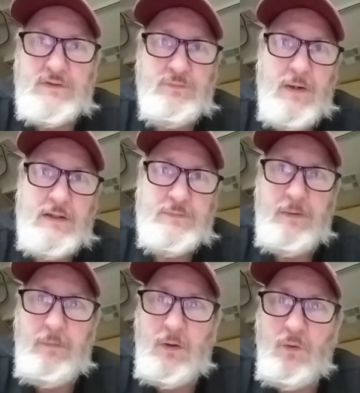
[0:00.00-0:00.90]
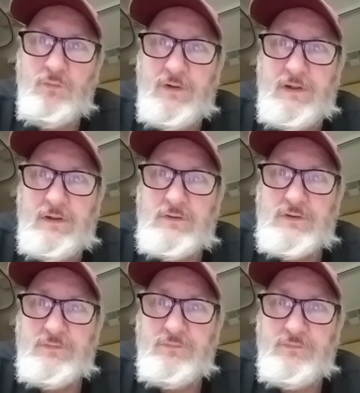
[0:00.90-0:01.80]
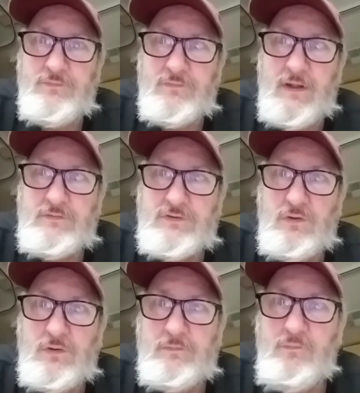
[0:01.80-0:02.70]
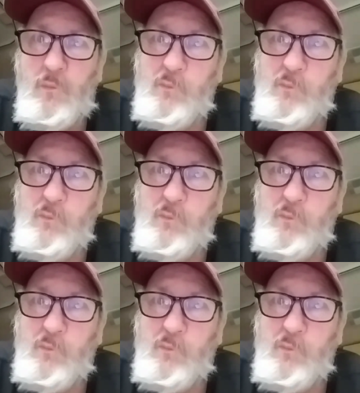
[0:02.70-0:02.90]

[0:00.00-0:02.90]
This reminds me of my old videos that I was doing.